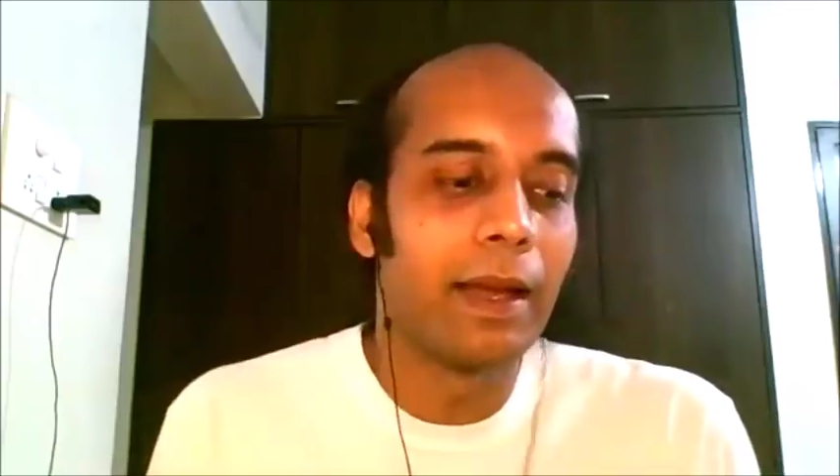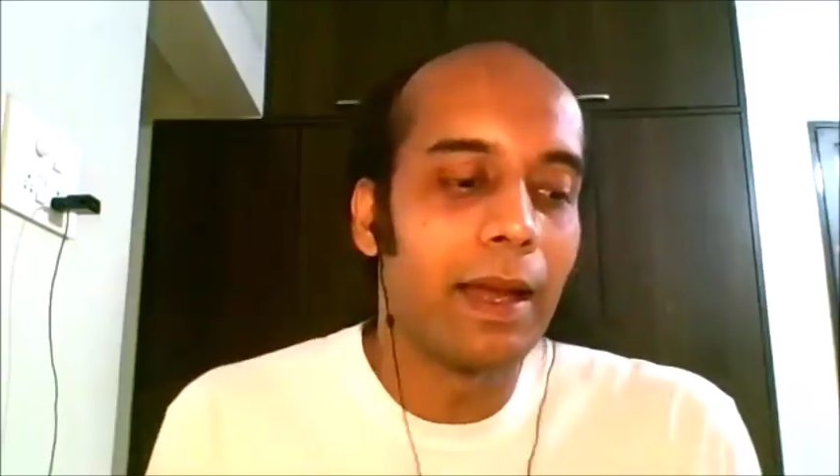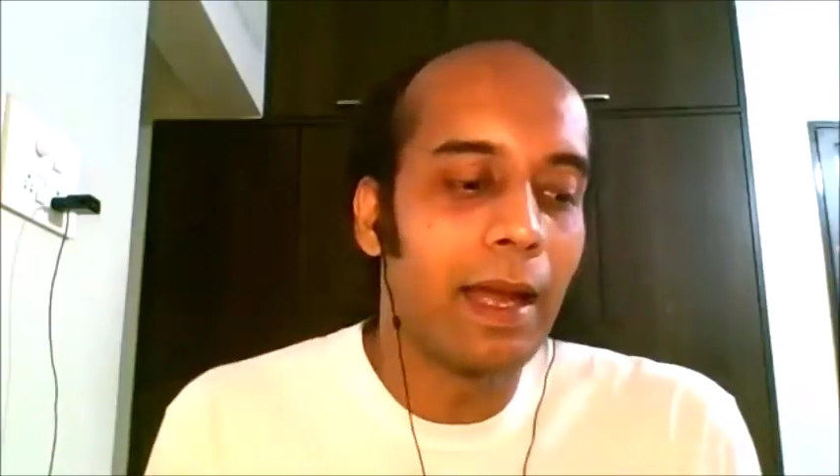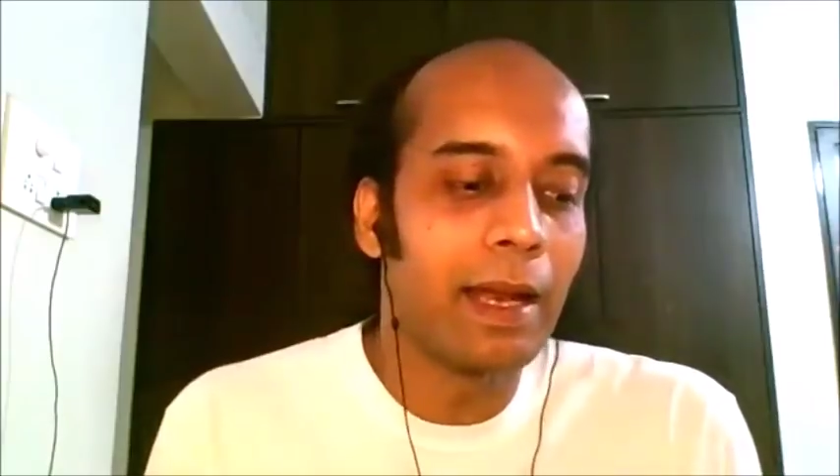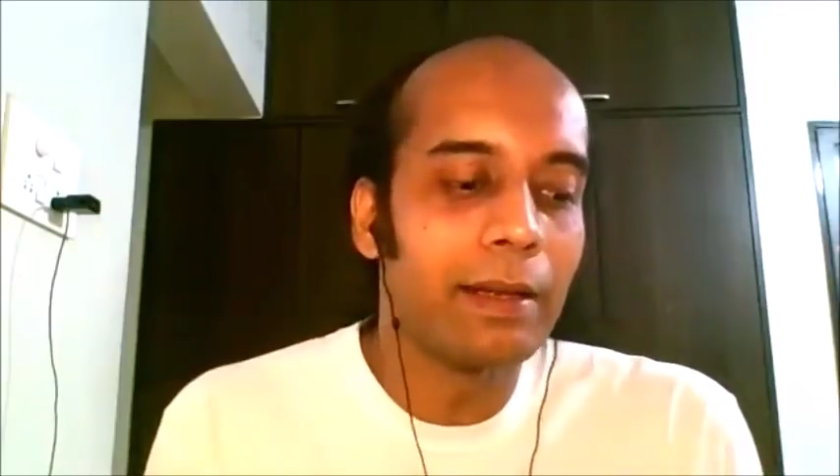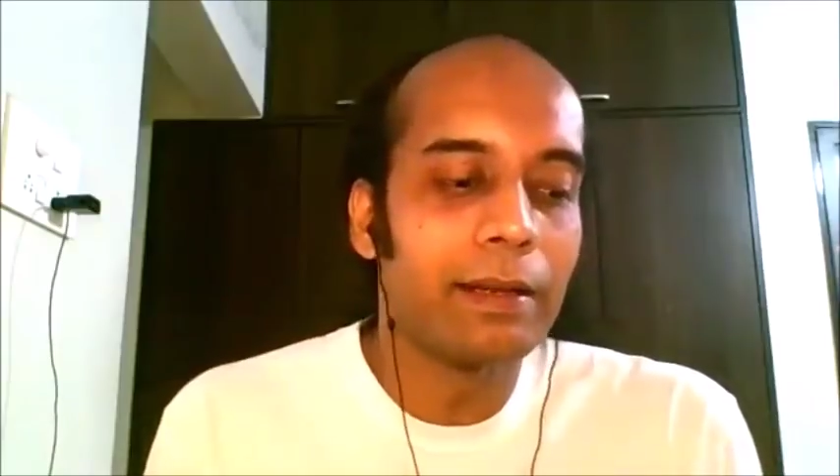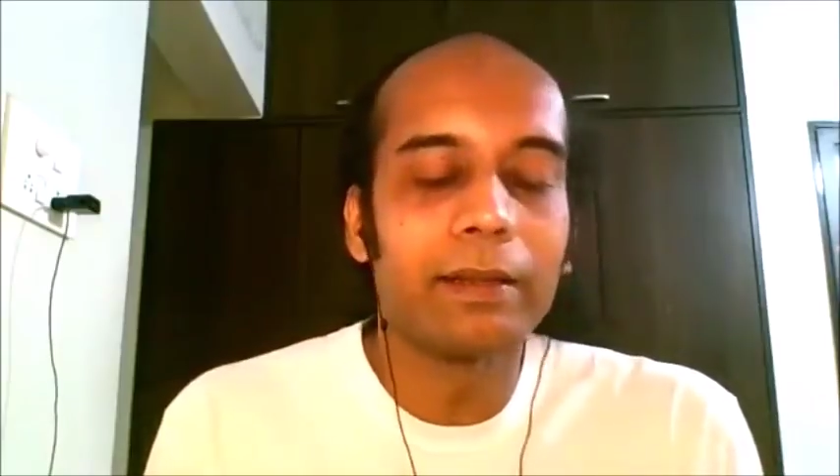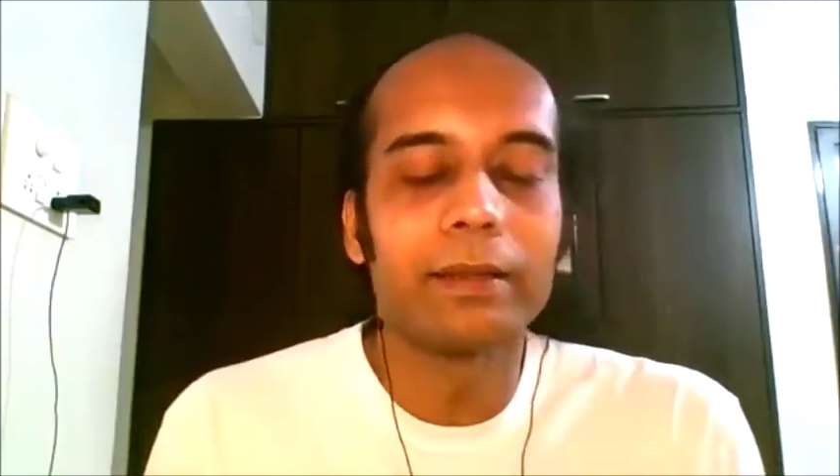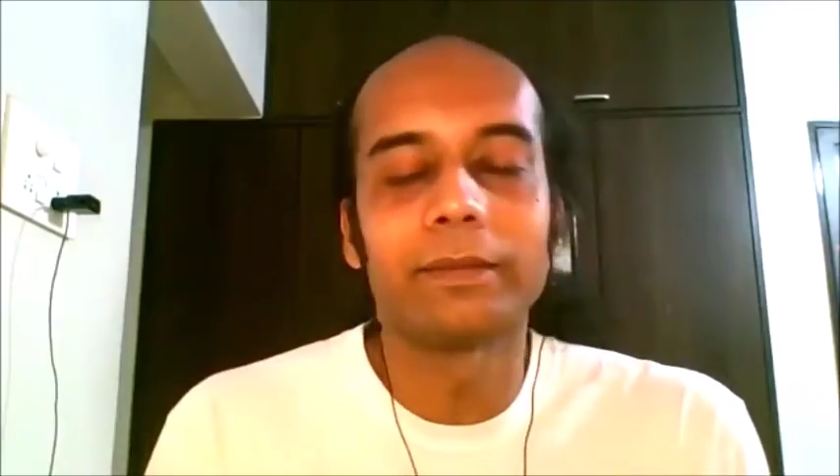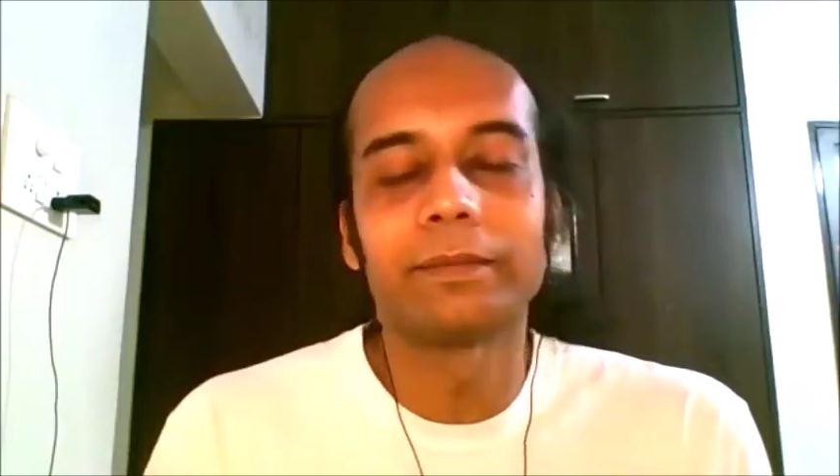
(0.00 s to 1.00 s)
and
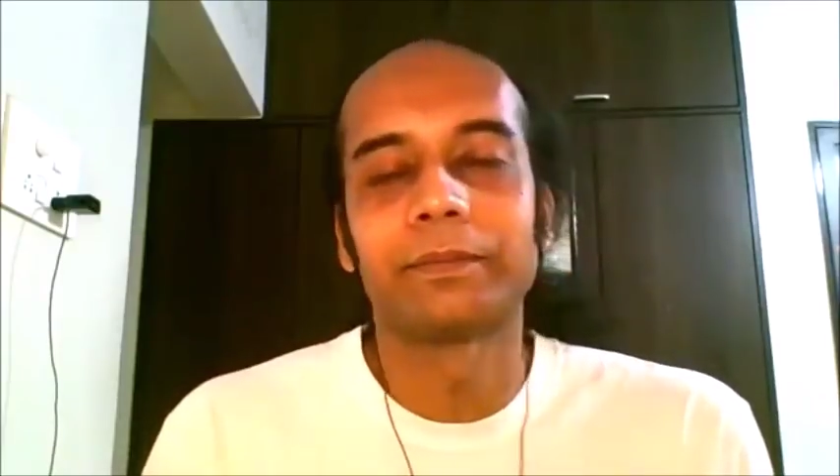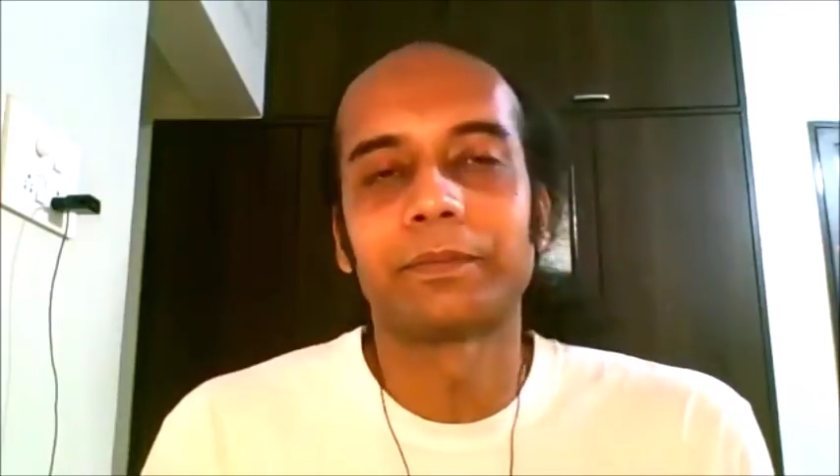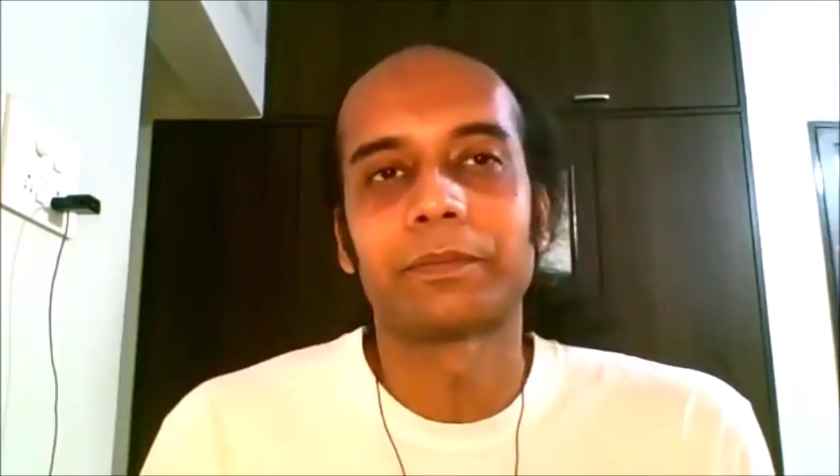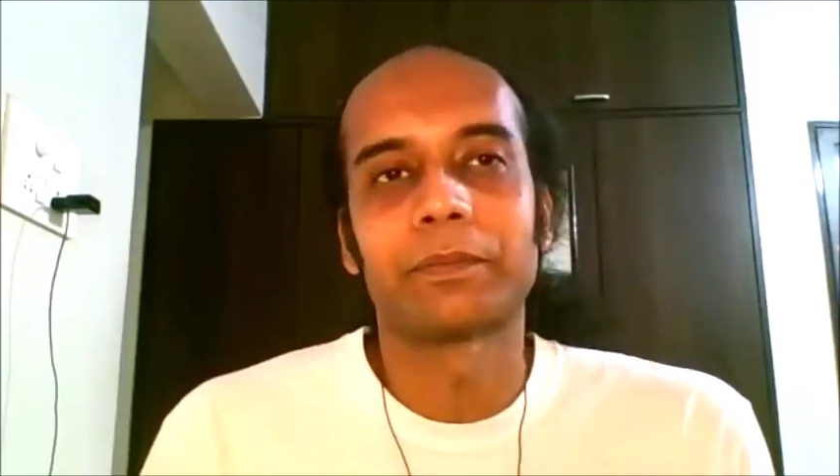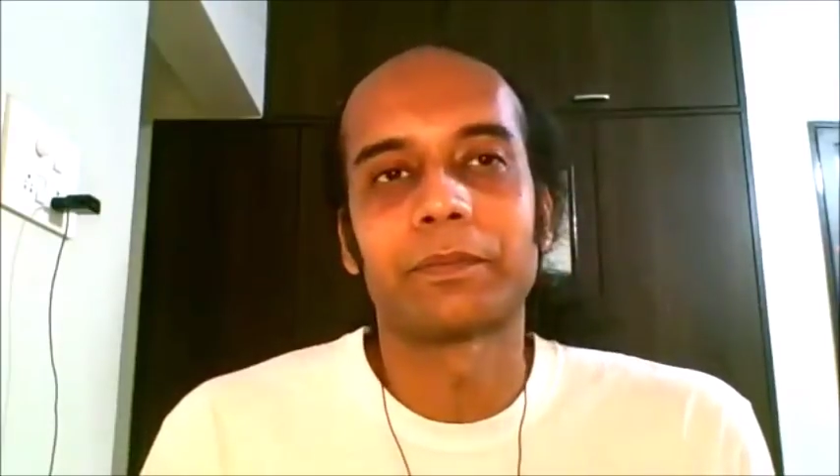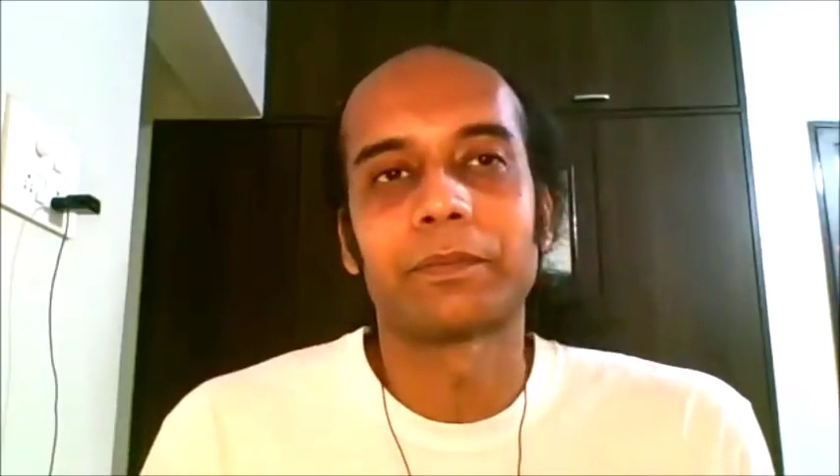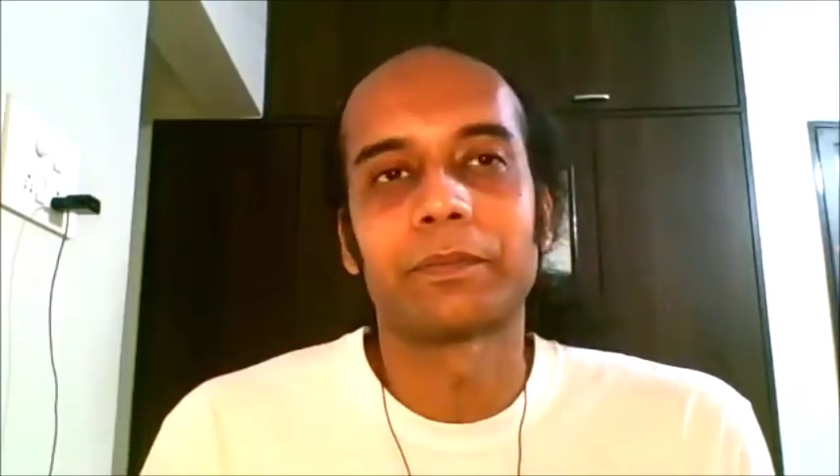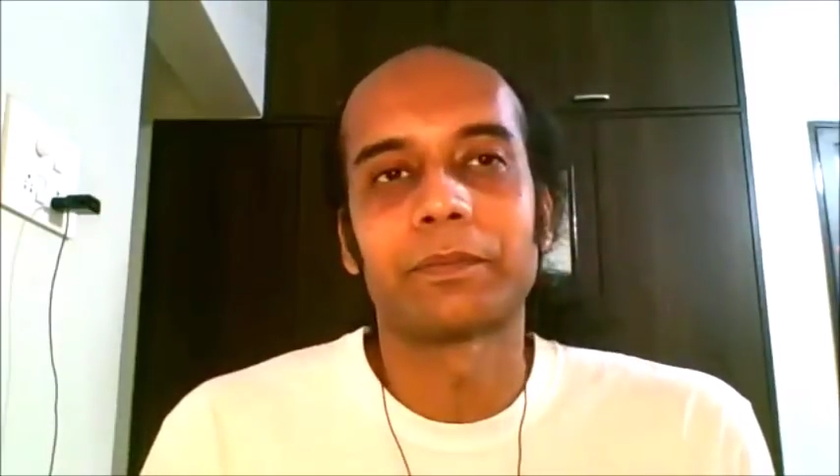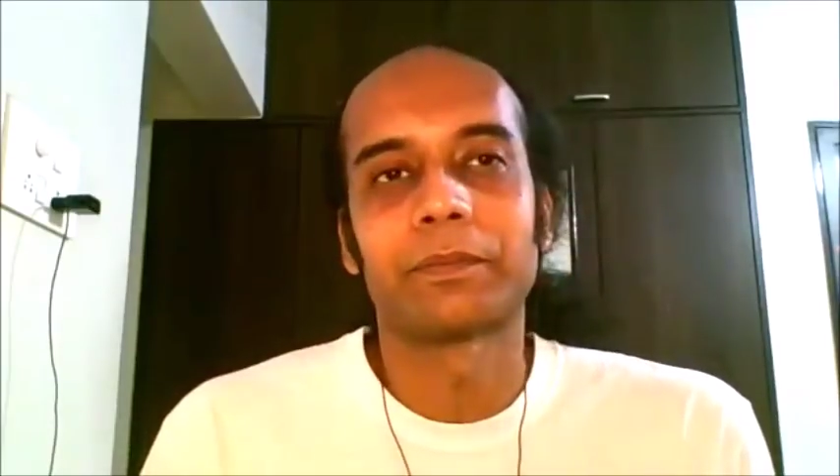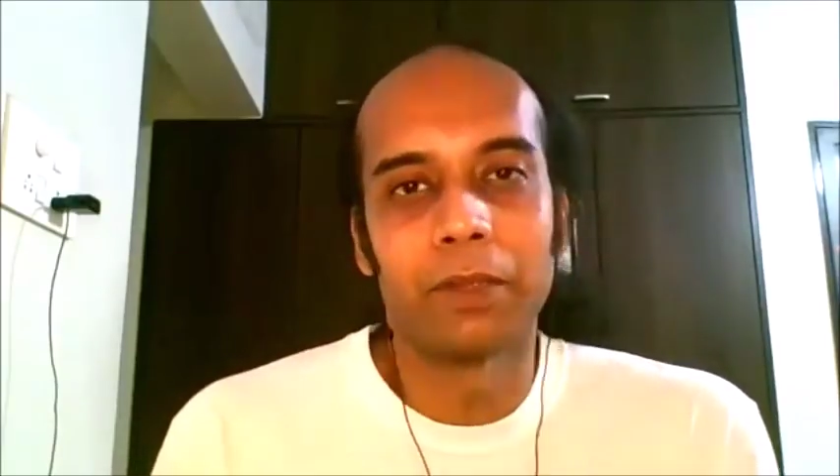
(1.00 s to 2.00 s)

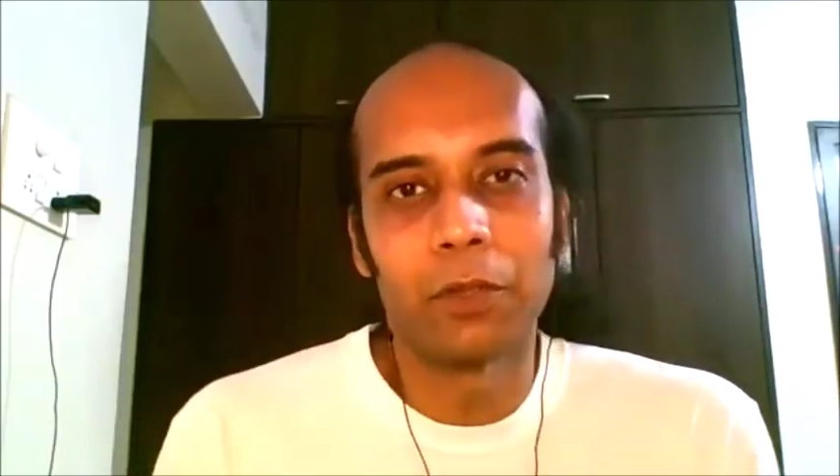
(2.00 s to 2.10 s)
the